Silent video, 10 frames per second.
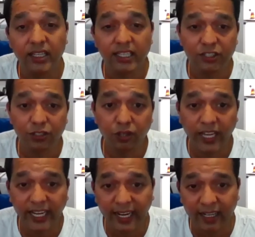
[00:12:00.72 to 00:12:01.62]
is your
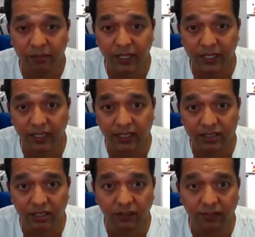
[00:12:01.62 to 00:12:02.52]
academic
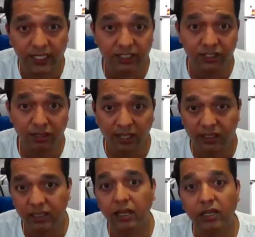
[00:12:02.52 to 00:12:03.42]
certification
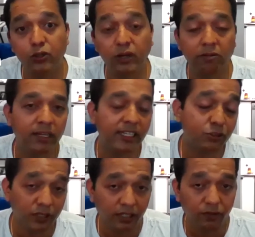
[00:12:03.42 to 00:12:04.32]
that you have
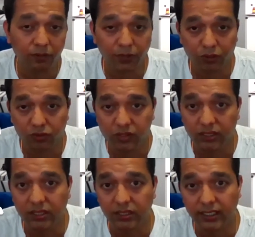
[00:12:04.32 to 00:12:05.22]
graduated from a
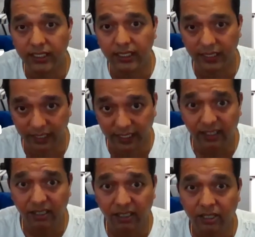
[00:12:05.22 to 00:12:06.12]
university in
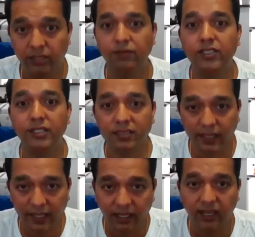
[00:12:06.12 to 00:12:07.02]
India, which is
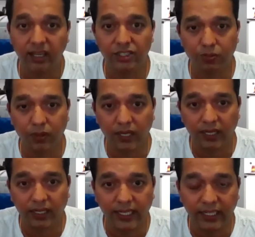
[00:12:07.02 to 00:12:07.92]
recognized
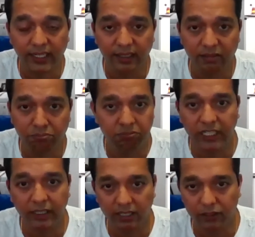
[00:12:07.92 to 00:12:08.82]
by Indian
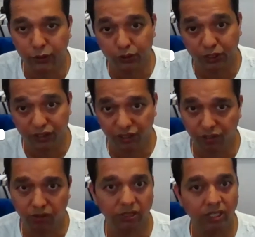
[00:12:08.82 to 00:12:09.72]
Dental Association
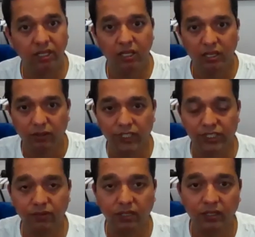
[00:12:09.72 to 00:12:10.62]
or
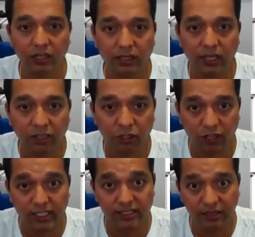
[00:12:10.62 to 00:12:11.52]
whichever
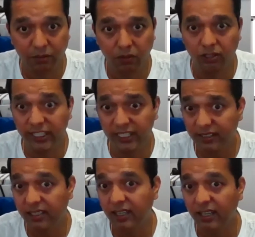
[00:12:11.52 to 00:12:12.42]
authorizing
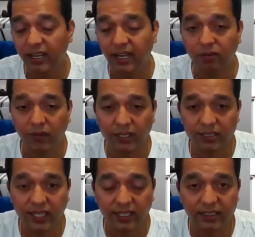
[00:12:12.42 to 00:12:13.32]
bodies. And once
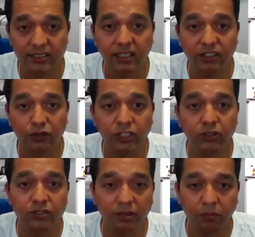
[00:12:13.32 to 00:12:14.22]
that is done, you need
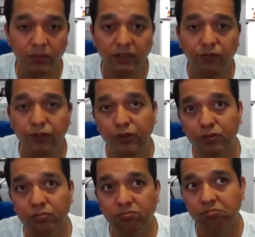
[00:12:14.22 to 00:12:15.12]
to submit
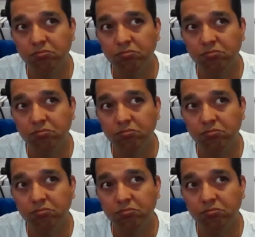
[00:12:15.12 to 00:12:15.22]
few